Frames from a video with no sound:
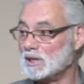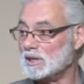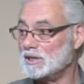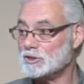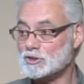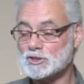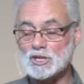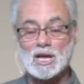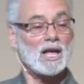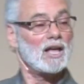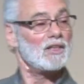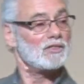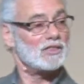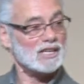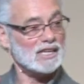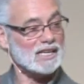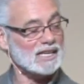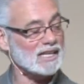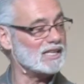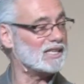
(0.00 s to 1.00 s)
is
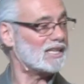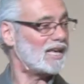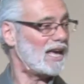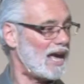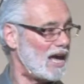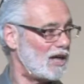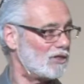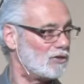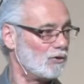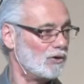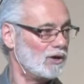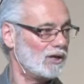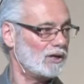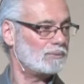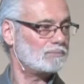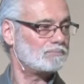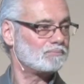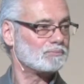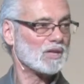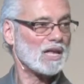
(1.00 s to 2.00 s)
the ingathering.
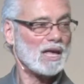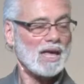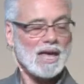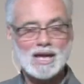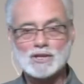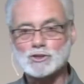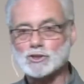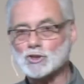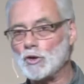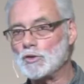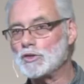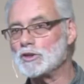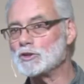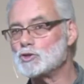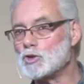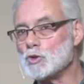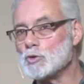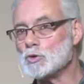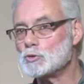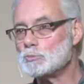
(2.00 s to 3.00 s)
And so the
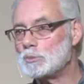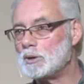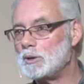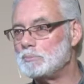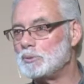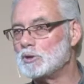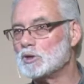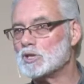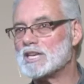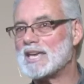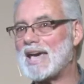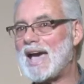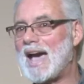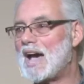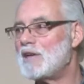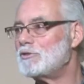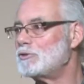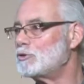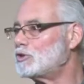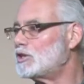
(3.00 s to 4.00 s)
Jewish people
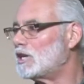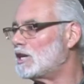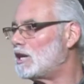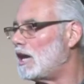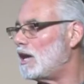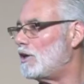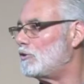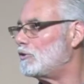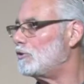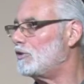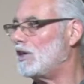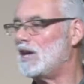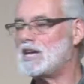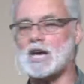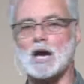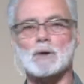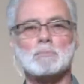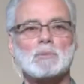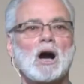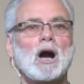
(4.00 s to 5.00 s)
gather together. They
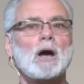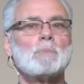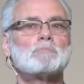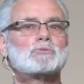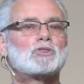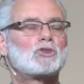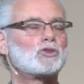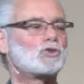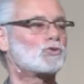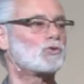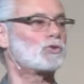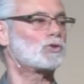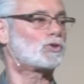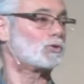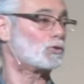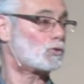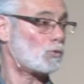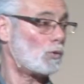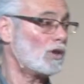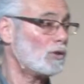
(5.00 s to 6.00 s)
come up to
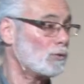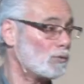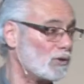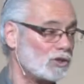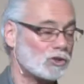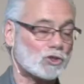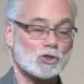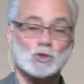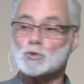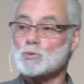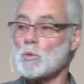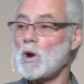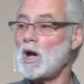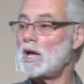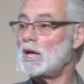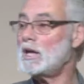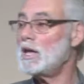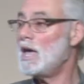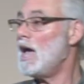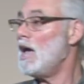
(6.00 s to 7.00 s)
Jerusalem. It's one of the reasons
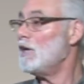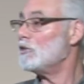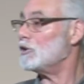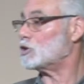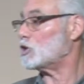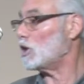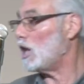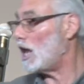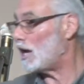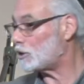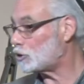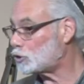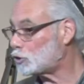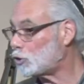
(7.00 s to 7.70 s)
why there's a lot of